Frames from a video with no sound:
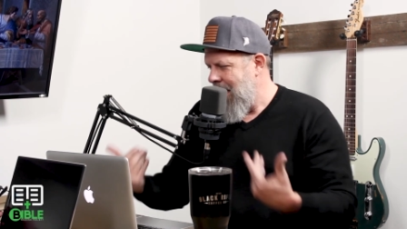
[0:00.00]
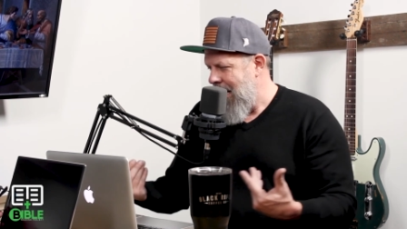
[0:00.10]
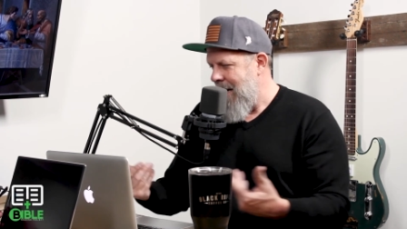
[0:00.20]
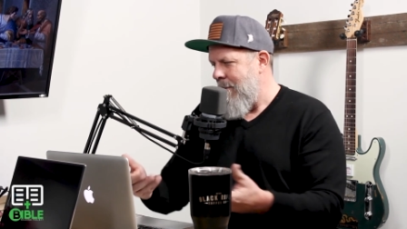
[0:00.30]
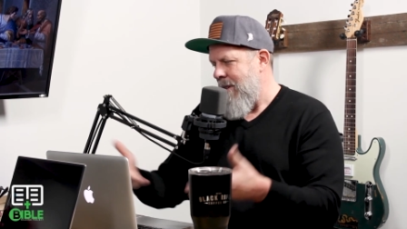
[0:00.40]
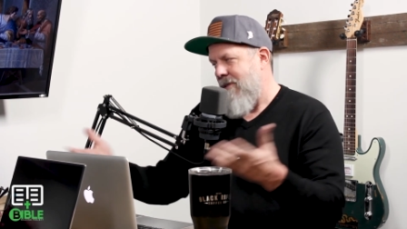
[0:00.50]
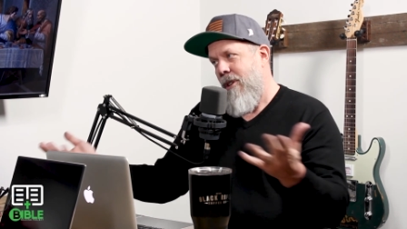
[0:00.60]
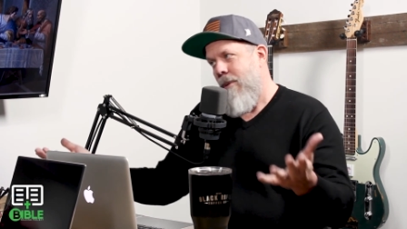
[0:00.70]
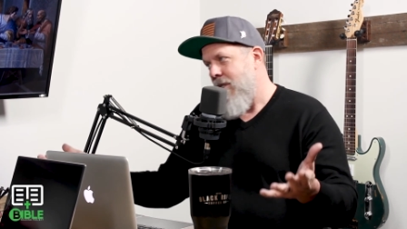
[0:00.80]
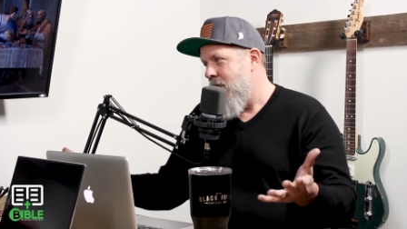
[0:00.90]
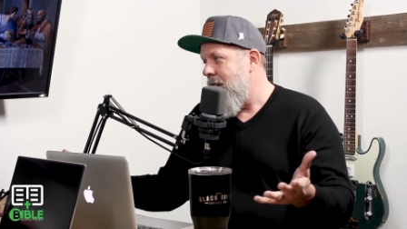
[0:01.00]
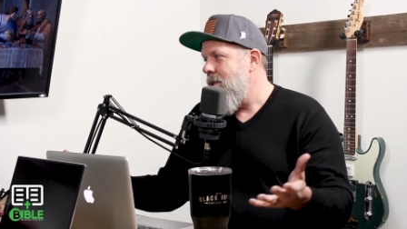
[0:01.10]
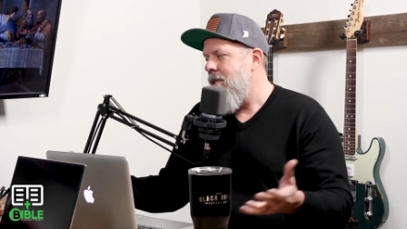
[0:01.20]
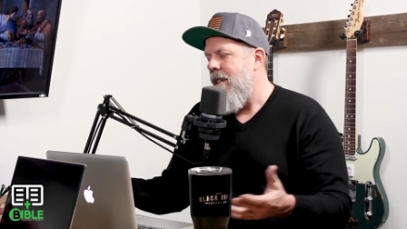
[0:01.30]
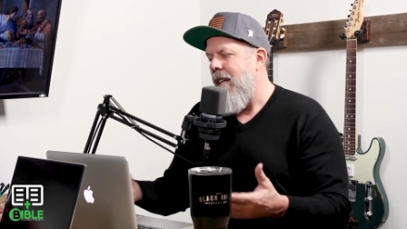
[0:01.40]
come, but few are
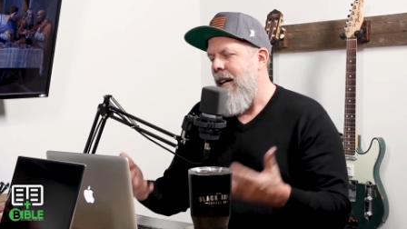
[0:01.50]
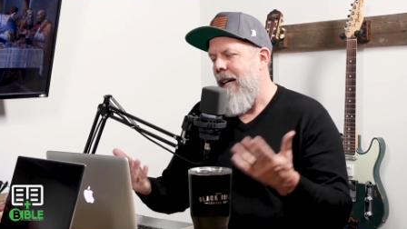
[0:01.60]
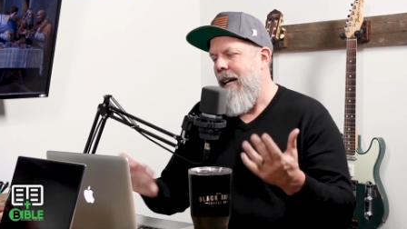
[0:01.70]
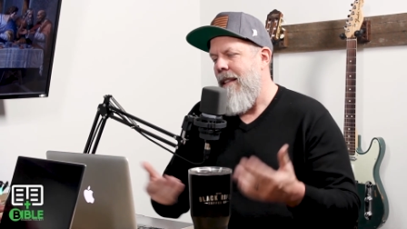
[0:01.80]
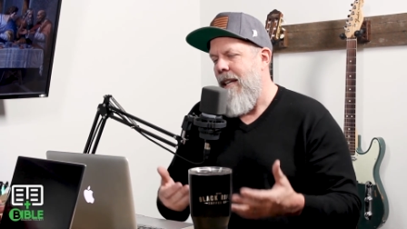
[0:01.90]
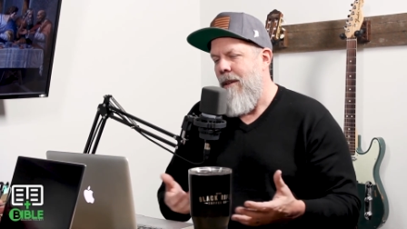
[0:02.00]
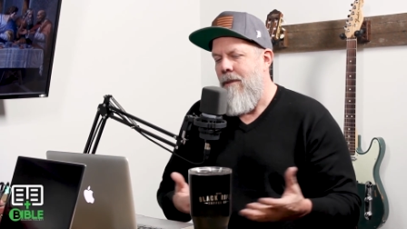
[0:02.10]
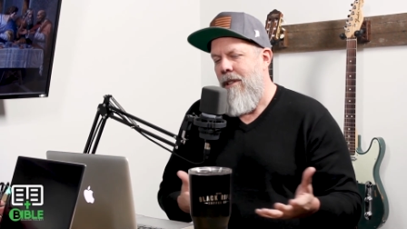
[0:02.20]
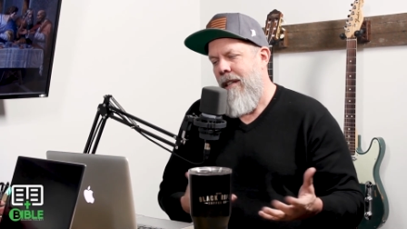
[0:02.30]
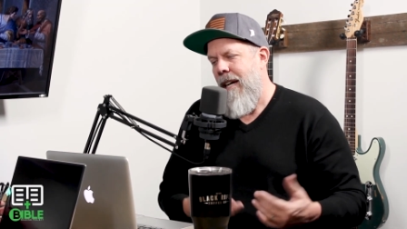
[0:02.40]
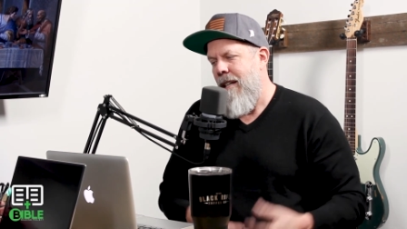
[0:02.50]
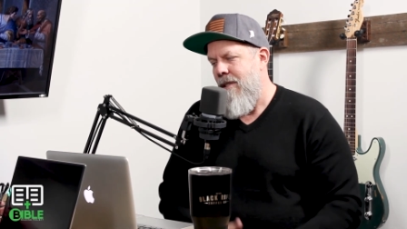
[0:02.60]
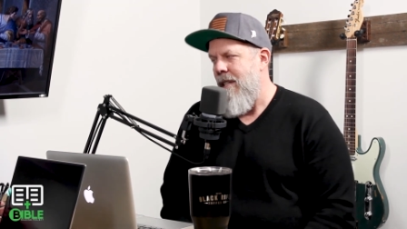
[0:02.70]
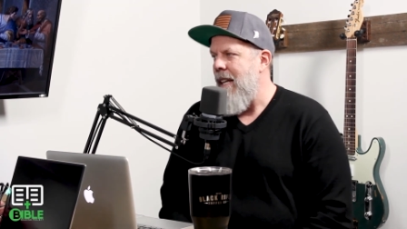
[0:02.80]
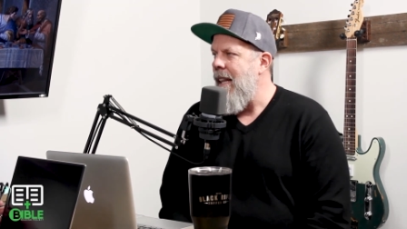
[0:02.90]
chosen. I, I think you kind
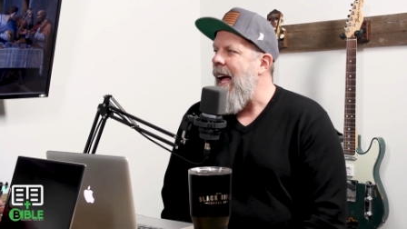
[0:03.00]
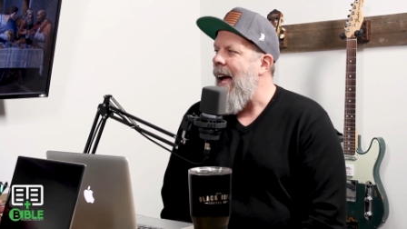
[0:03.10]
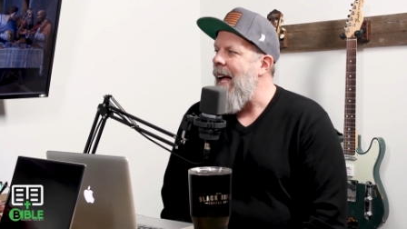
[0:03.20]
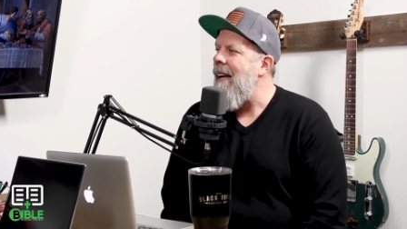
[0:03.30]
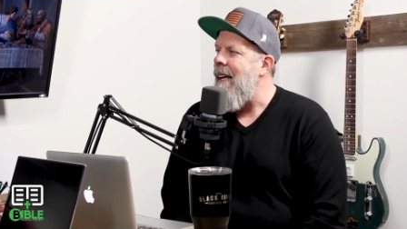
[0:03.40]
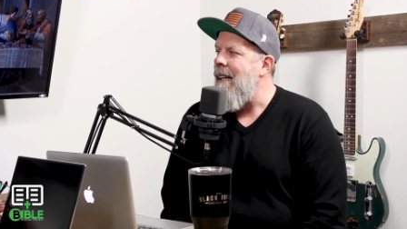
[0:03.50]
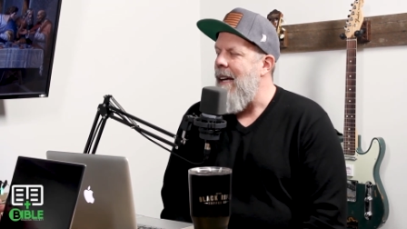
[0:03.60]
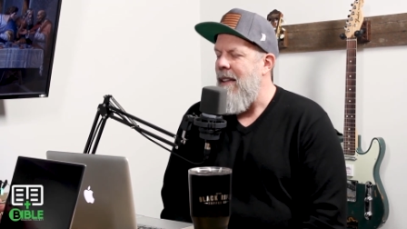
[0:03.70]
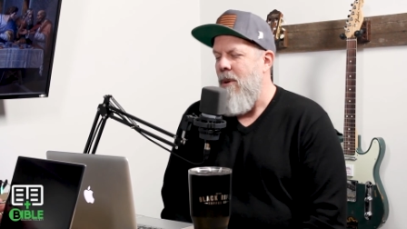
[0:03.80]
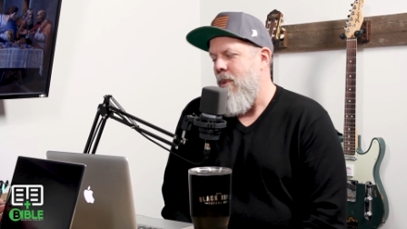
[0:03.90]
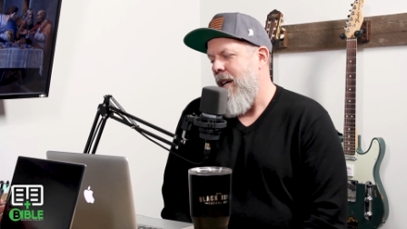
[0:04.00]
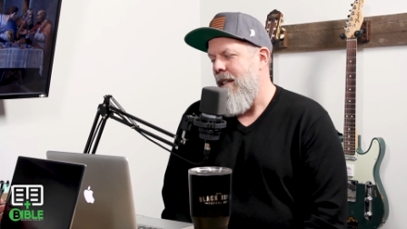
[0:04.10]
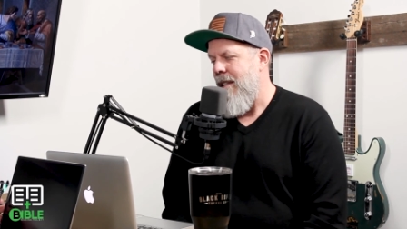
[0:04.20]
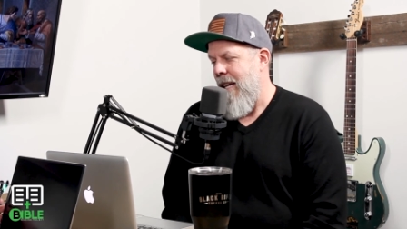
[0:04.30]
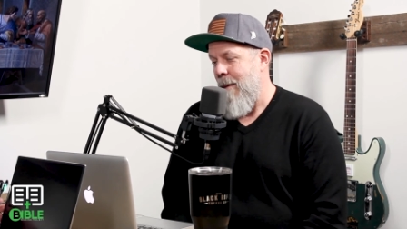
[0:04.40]
of see that. And, right. and the
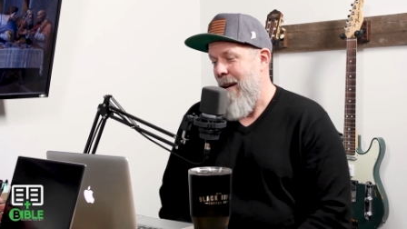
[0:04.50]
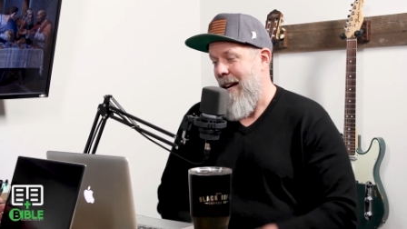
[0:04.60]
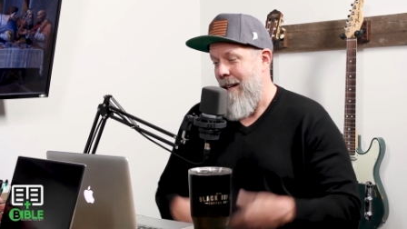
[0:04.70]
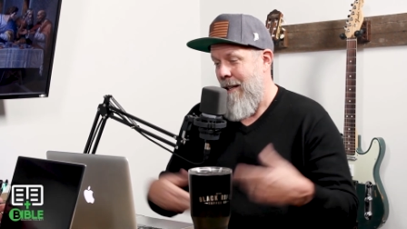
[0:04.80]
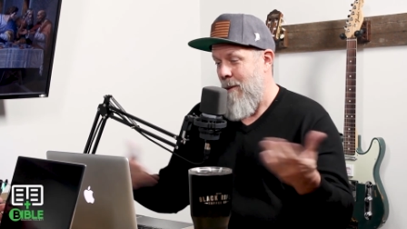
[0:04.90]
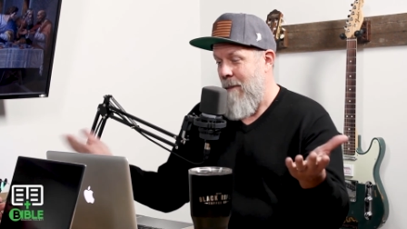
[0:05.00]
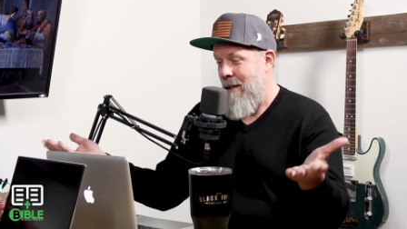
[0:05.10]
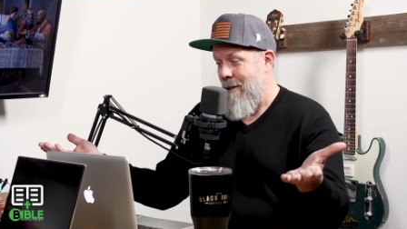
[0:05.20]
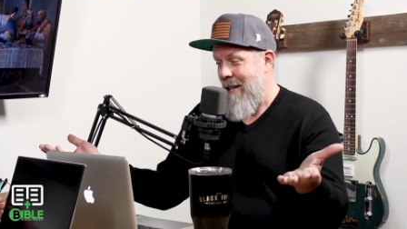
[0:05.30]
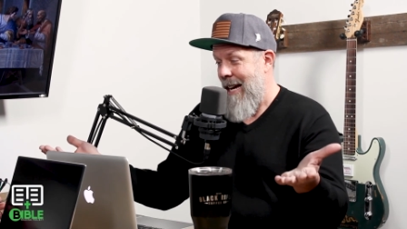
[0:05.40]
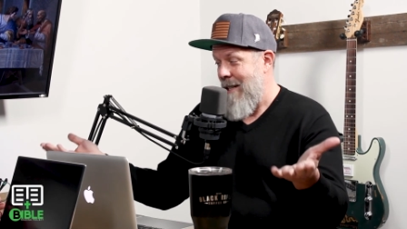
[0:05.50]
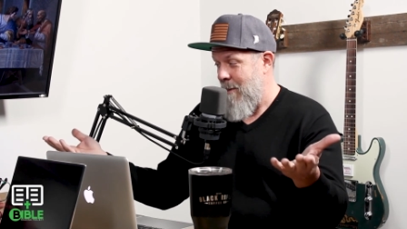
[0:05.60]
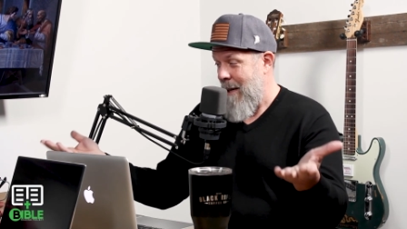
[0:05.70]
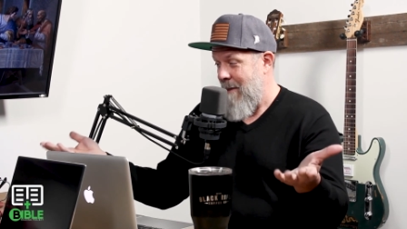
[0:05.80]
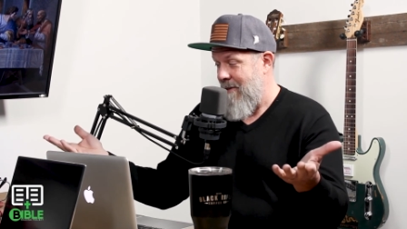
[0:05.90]
weird thing about it is both
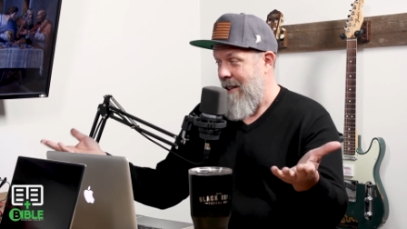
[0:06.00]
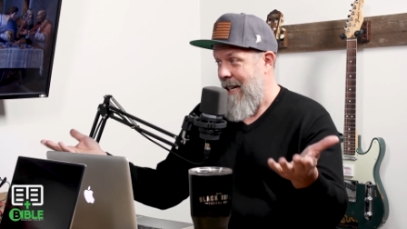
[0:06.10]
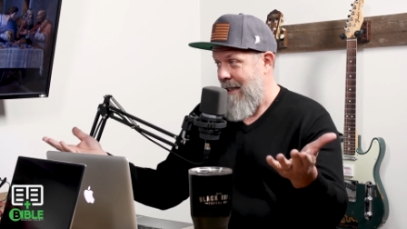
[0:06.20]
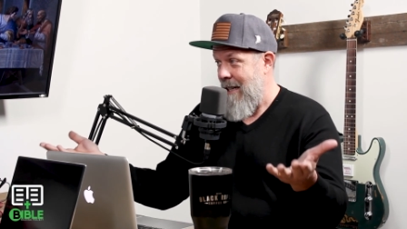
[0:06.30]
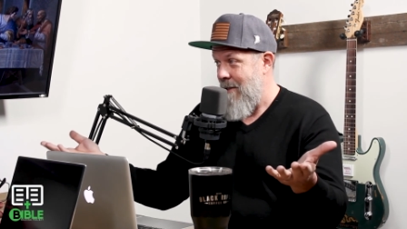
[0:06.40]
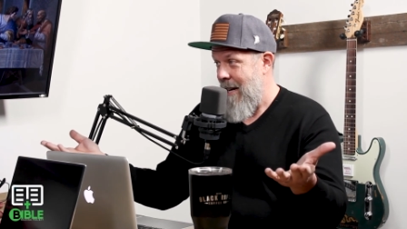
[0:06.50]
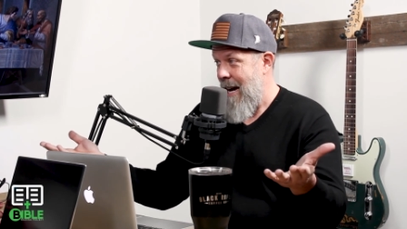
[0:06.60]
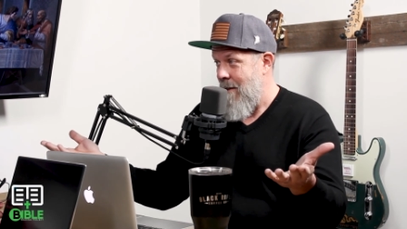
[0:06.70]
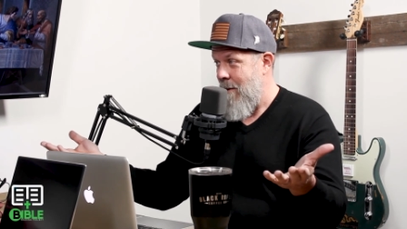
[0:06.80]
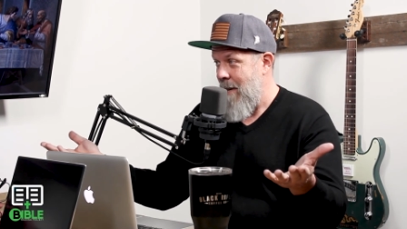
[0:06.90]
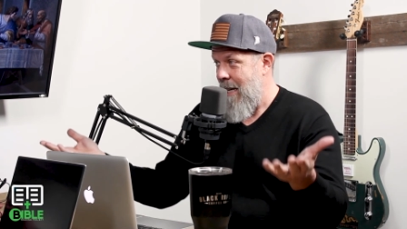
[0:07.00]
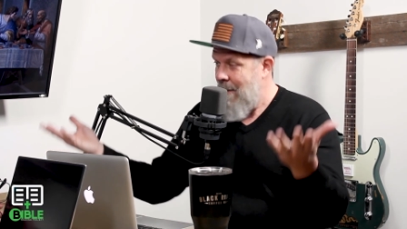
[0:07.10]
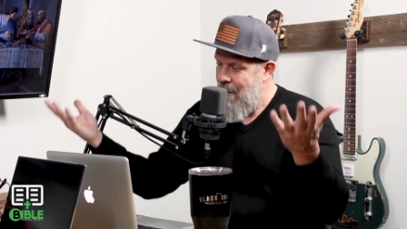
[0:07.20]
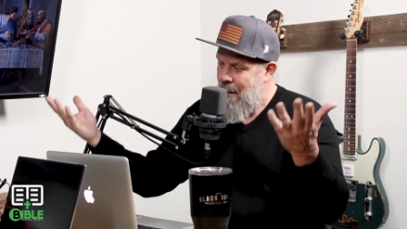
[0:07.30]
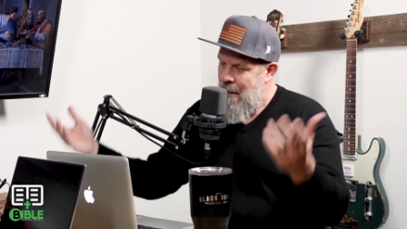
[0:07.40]
sides probably feel like they're the narrow
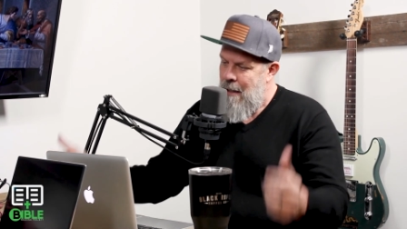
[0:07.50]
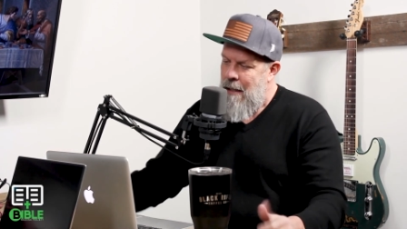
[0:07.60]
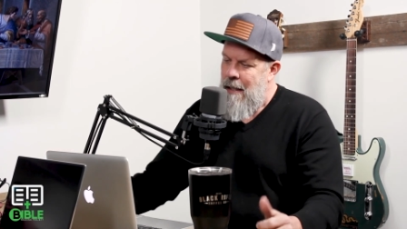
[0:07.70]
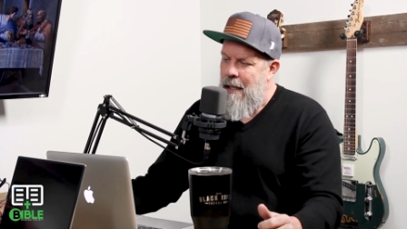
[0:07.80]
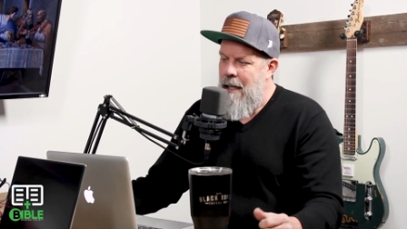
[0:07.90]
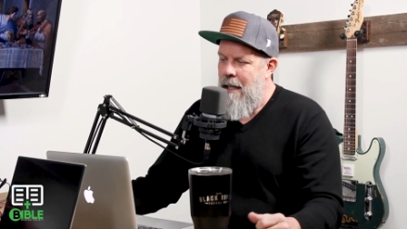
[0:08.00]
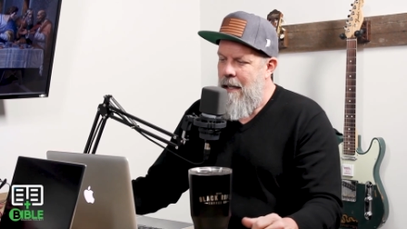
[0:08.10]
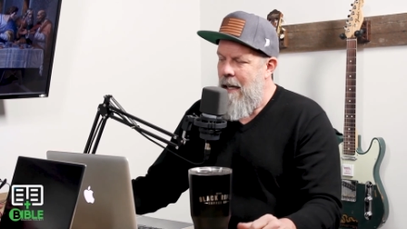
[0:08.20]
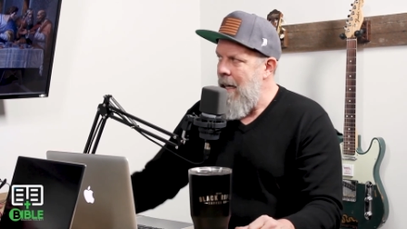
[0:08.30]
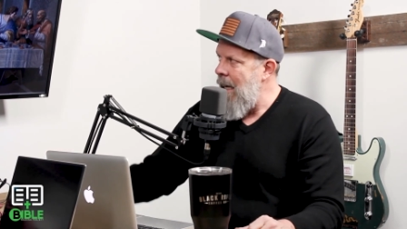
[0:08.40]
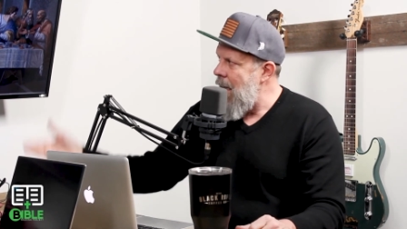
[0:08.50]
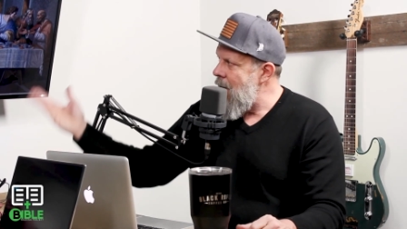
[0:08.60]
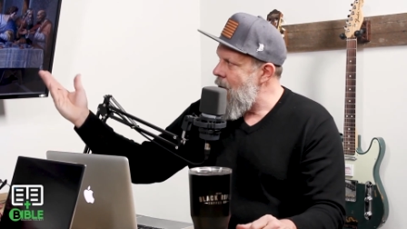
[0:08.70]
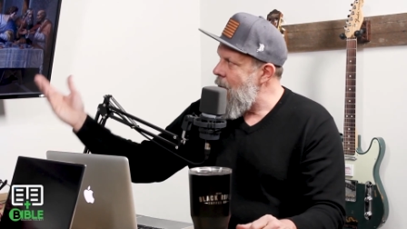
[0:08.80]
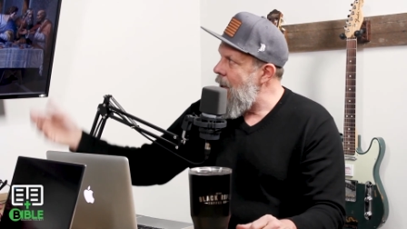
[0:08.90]
way. And, and hence